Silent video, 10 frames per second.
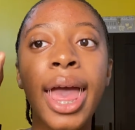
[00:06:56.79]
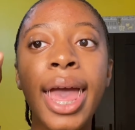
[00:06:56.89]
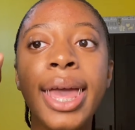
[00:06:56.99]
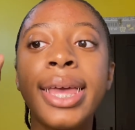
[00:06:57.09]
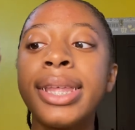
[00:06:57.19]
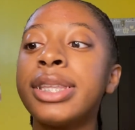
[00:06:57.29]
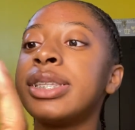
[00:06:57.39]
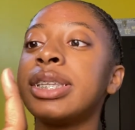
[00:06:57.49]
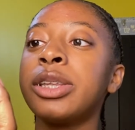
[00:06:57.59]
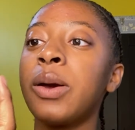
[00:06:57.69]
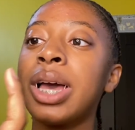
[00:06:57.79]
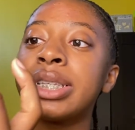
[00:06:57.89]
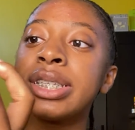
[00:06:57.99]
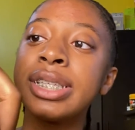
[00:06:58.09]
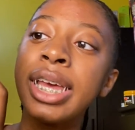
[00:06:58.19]
And, you know,
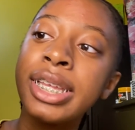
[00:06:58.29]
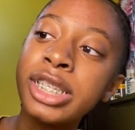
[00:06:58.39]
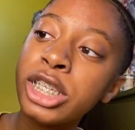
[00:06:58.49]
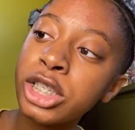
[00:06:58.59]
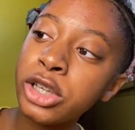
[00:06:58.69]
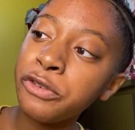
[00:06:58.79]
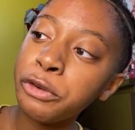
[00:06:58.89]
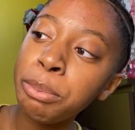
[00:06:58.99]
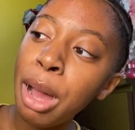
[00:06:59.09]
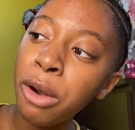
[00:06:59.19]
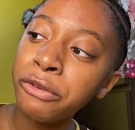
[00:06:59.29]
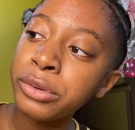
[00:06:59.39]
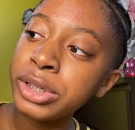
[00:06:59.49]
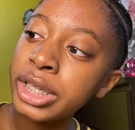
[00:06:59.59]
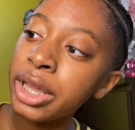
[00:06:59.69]
as it says, it's good for
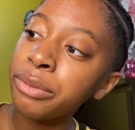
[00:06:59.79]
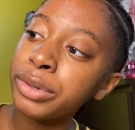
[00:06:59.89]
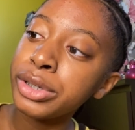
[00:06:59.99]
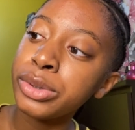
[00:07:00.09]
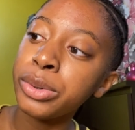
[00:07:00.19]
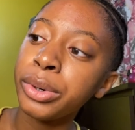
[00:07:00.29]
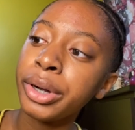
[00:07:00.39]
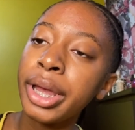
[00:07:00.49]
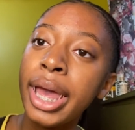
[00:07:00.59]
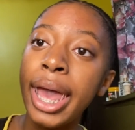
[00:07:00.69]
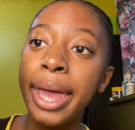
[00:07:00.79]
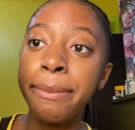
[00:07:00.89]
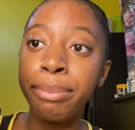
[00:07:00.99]
powerful skin restore and